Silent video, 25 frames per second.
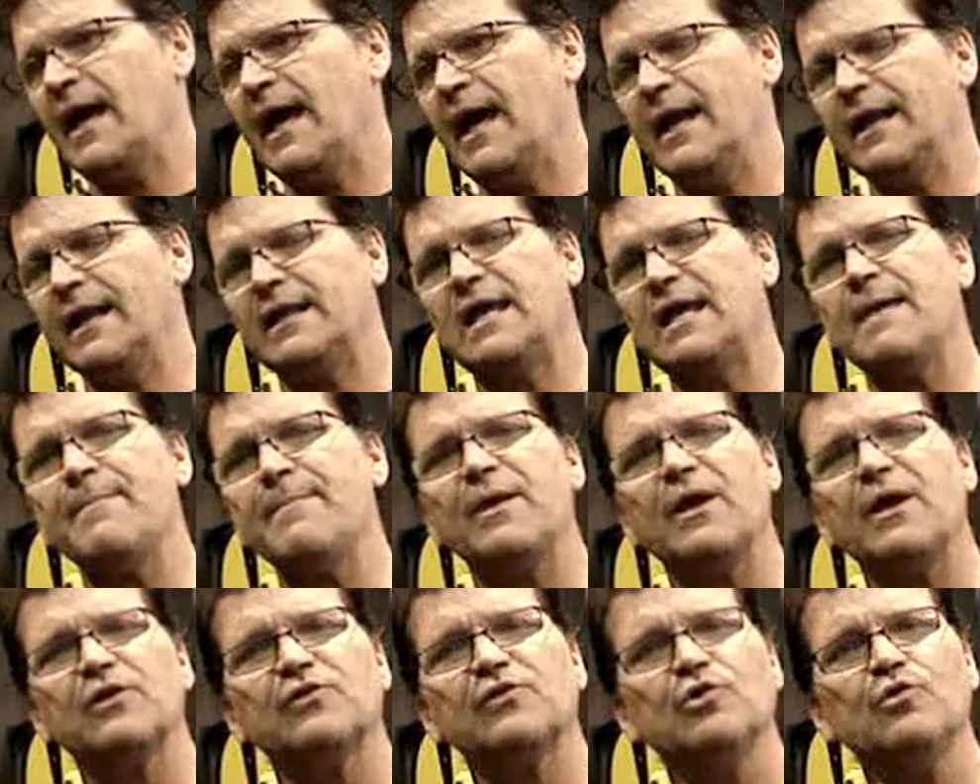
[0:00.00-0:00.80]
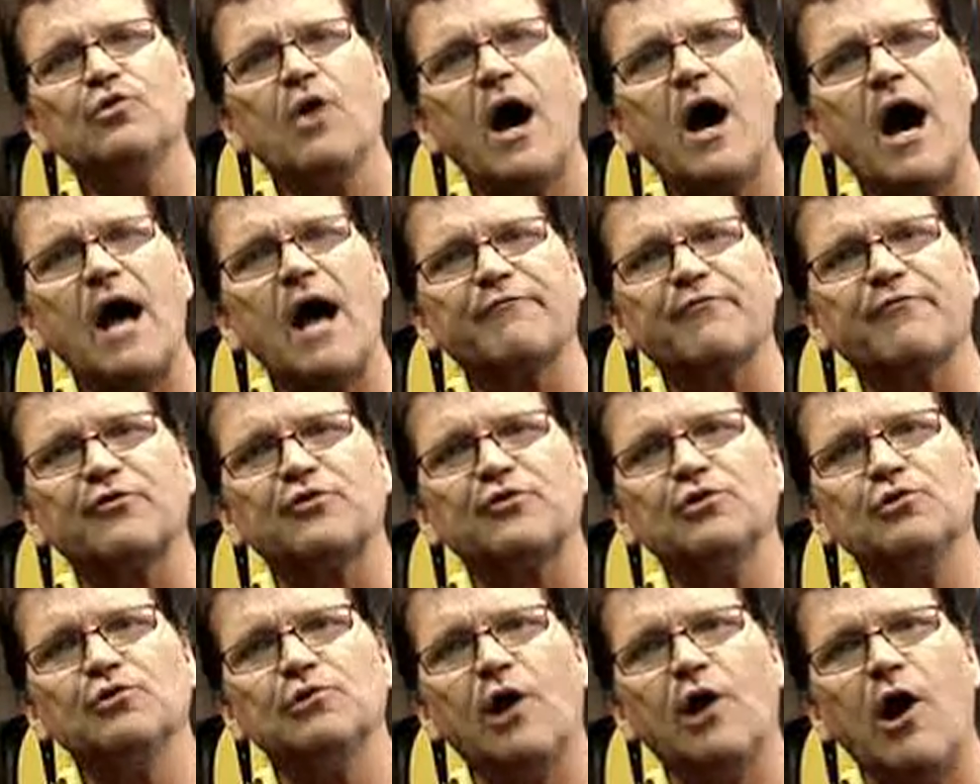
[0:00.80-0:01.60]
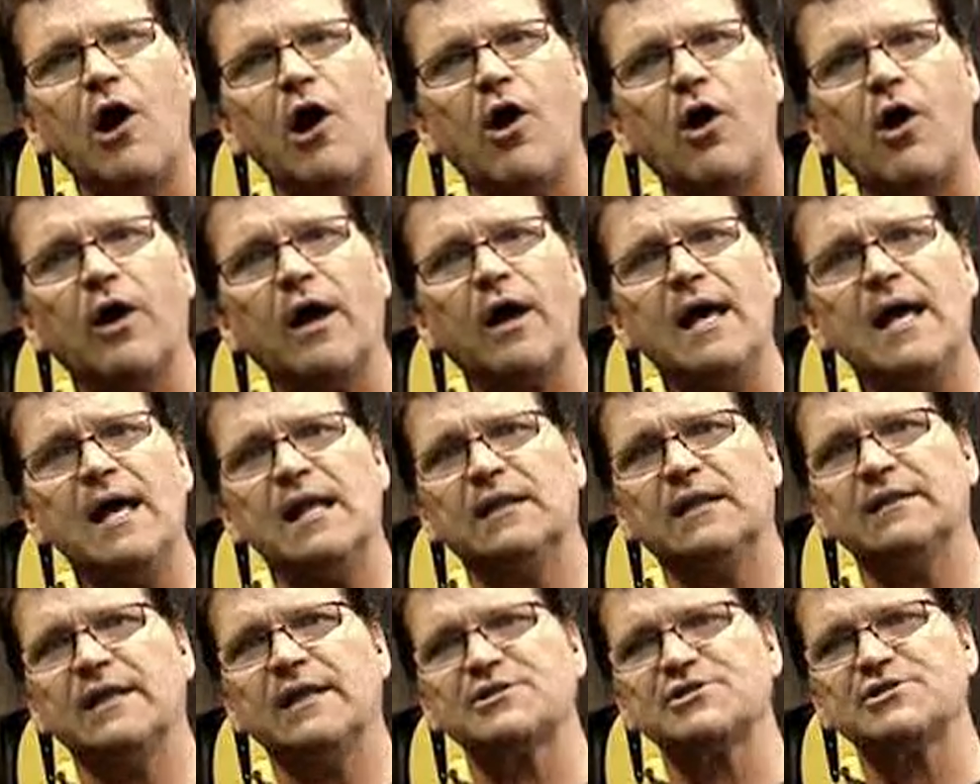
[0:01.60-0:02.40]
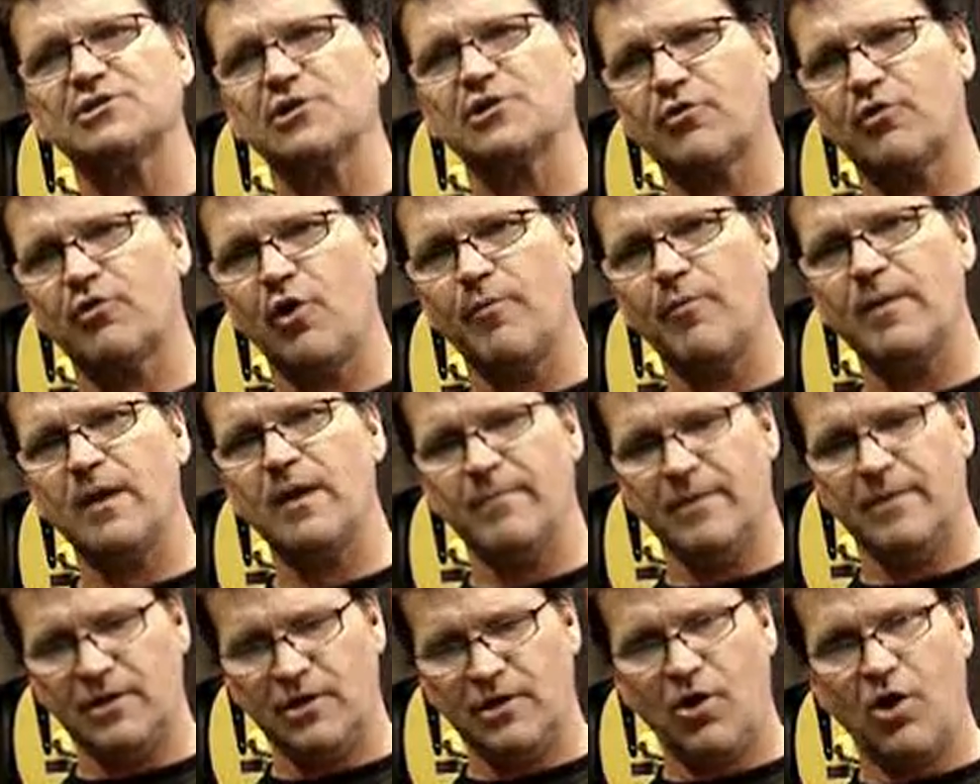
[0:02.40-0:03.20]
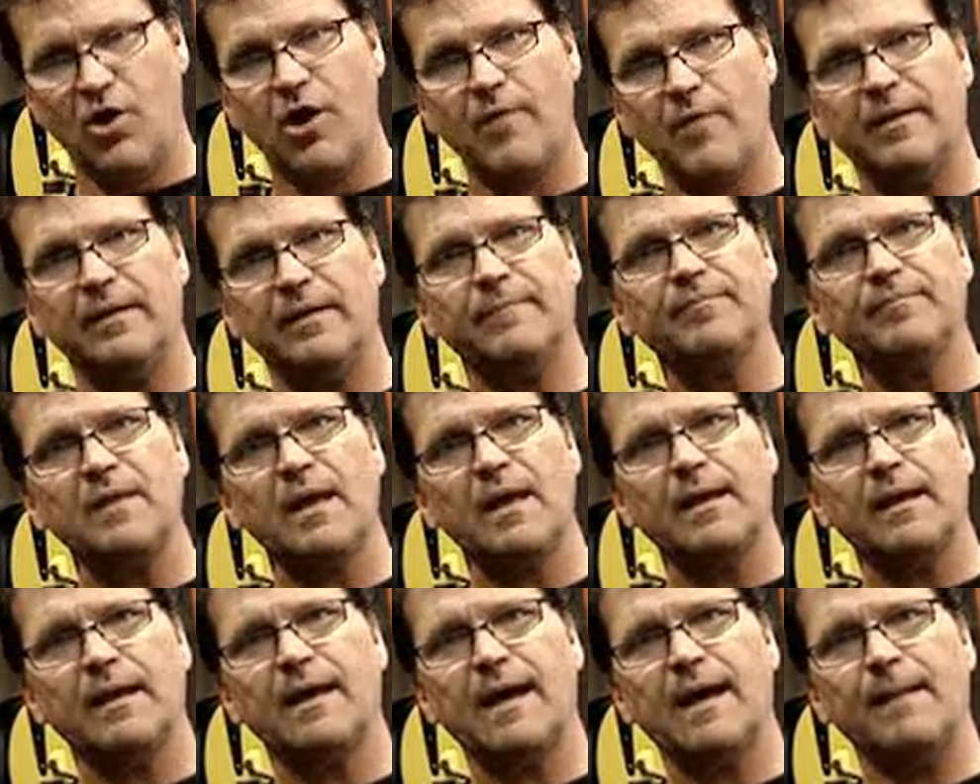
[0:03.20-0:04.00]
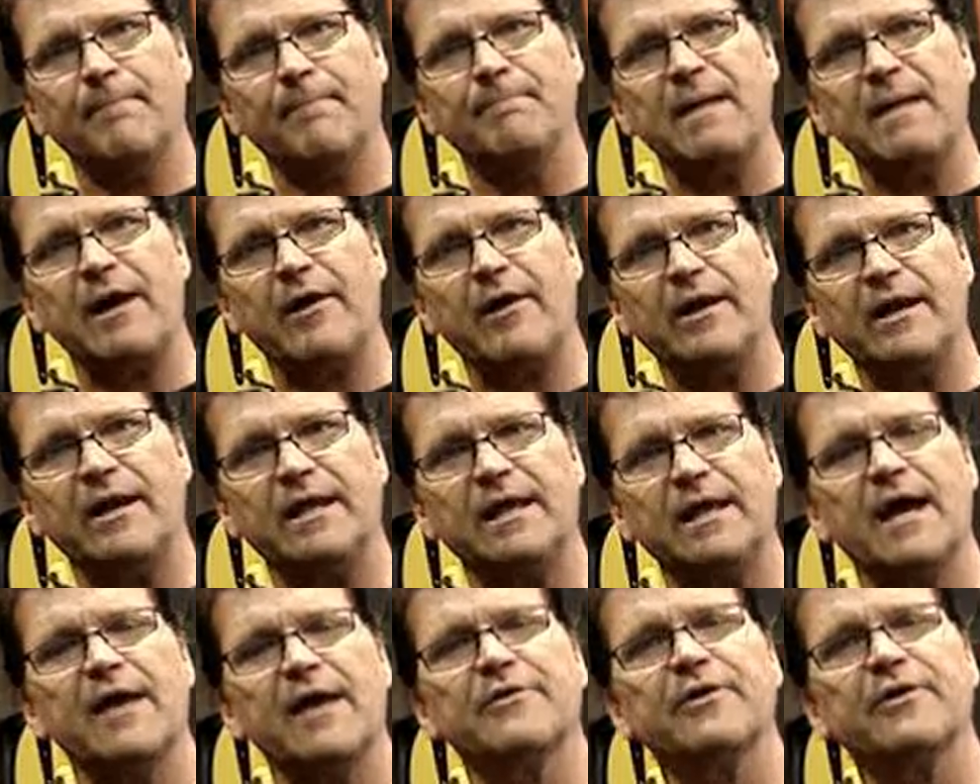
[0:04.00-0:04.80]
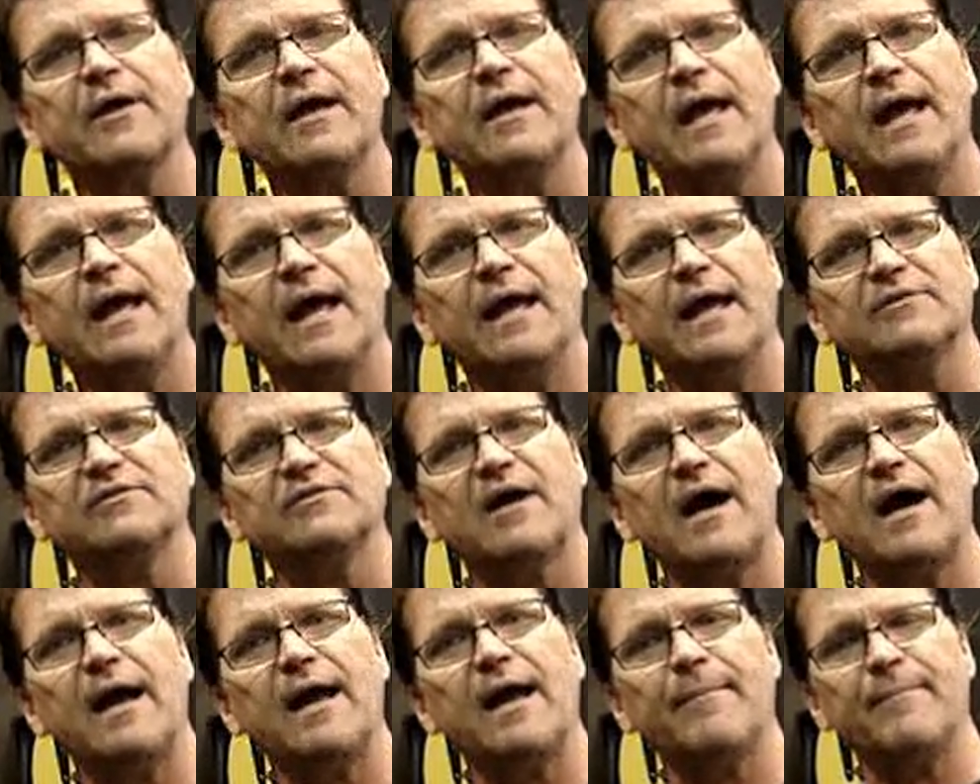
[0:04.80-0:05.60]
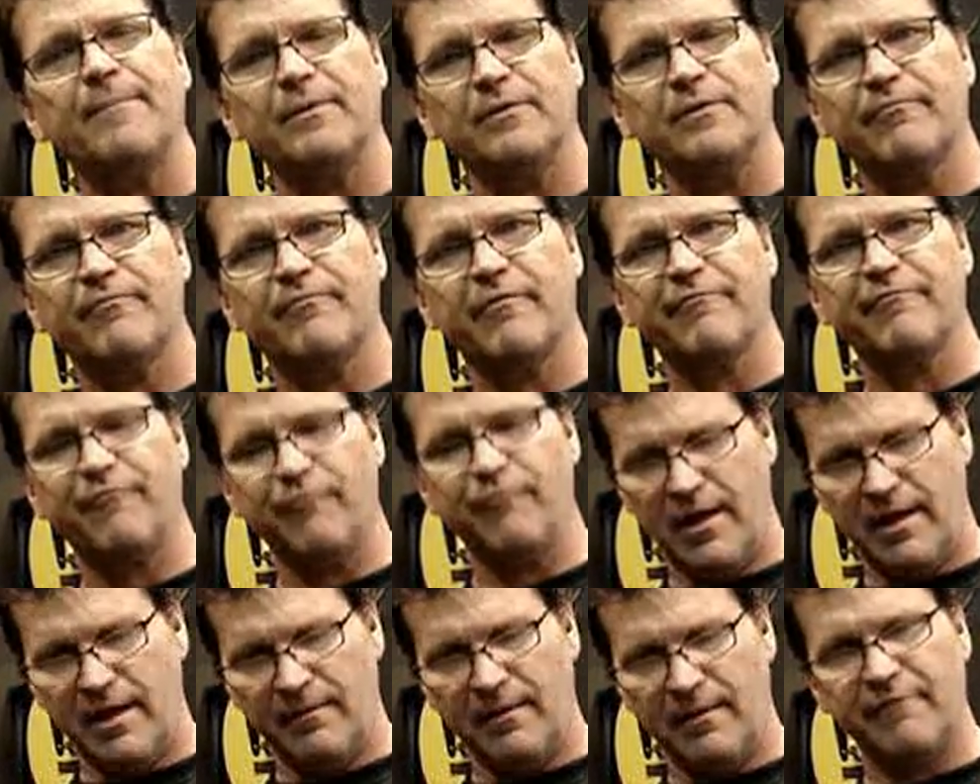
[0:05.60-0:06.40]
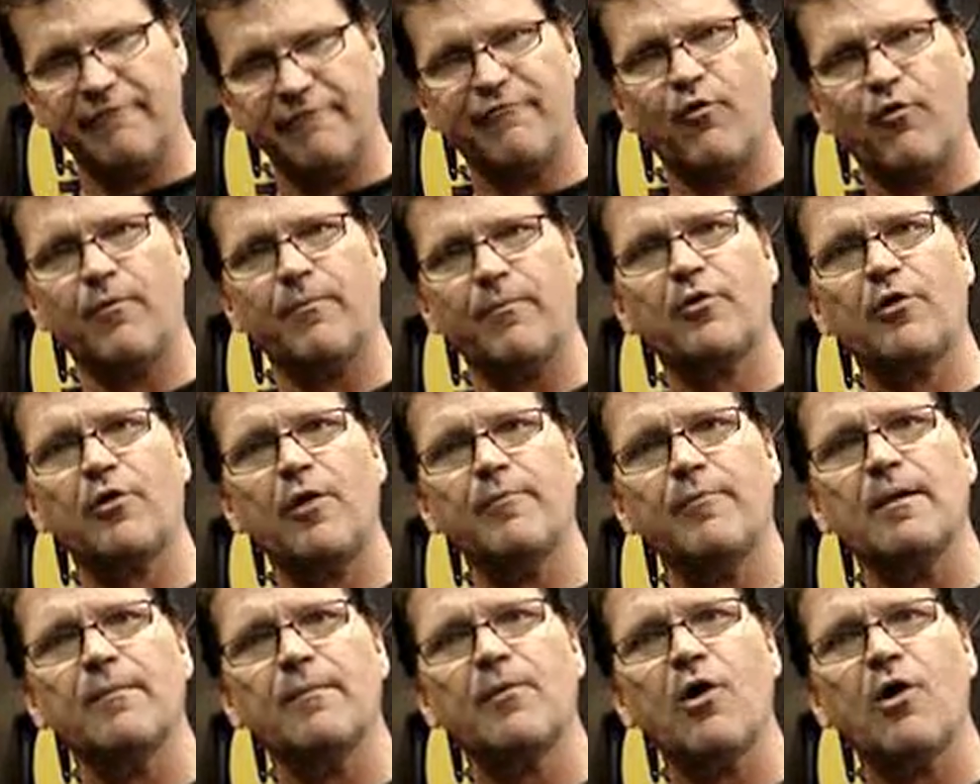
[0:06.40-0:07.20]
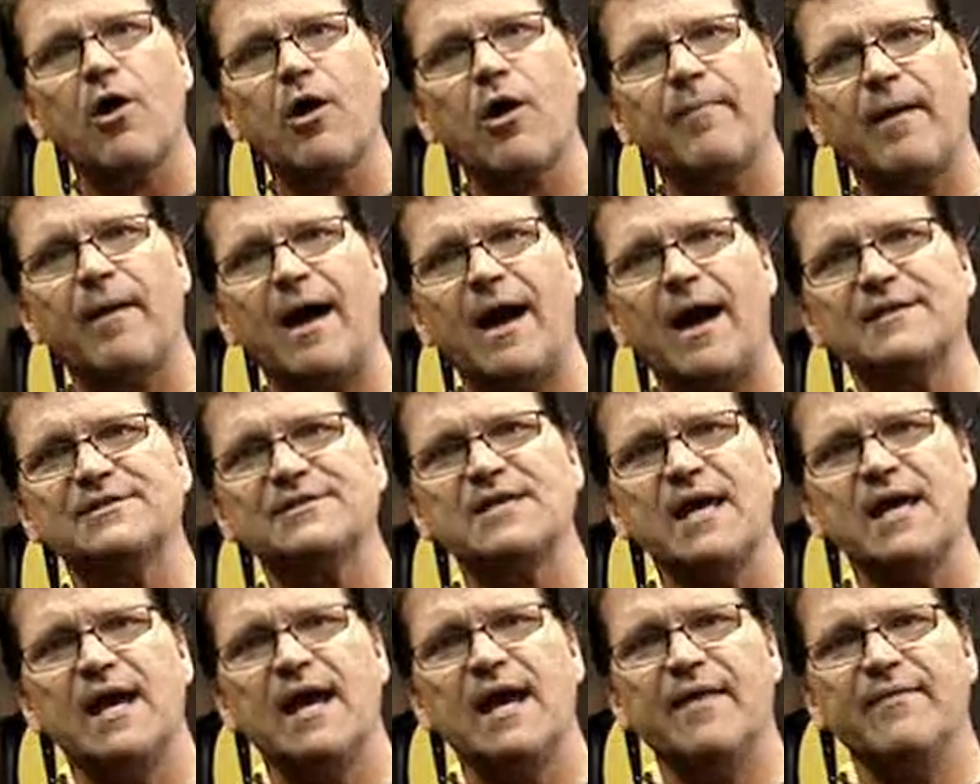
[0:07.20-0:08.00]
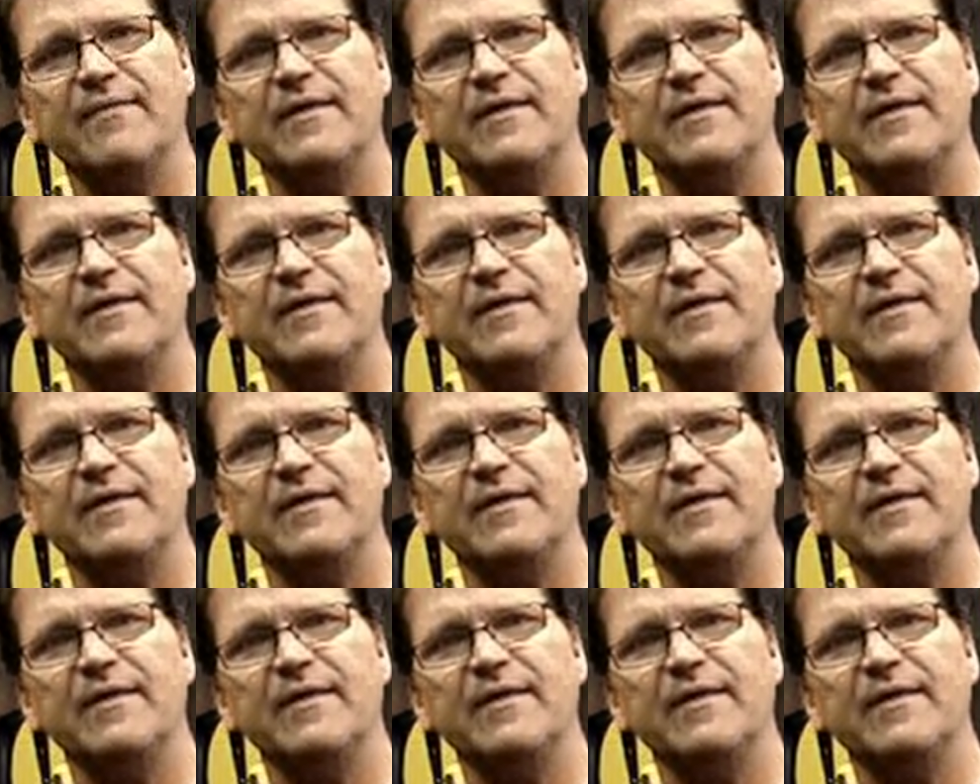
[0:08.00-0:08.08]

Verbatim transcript: And keeping it too hot for too long lets the chromium and carbon kind of marry together and tie up and form chromium carbides,